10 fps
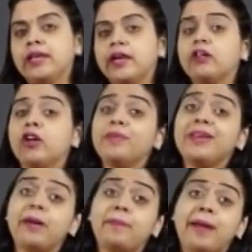There cannot
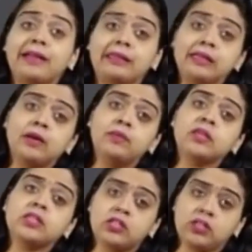be apathy
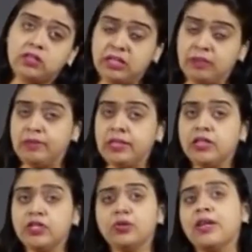amongst team
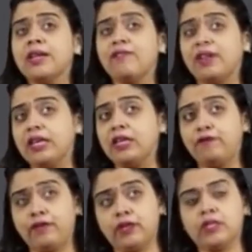leaders. You can't have
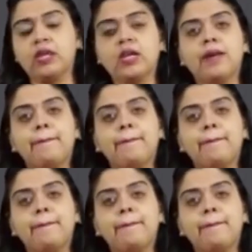indifference.